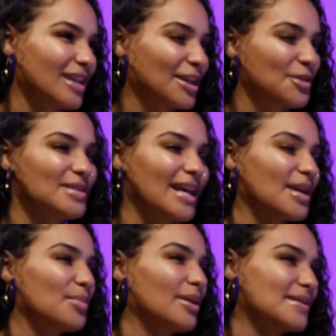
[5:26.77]
Like, you
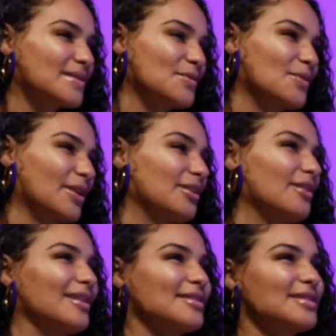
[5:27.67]
take it personal where you
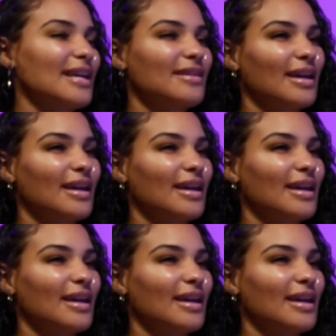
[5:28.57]
don't understand.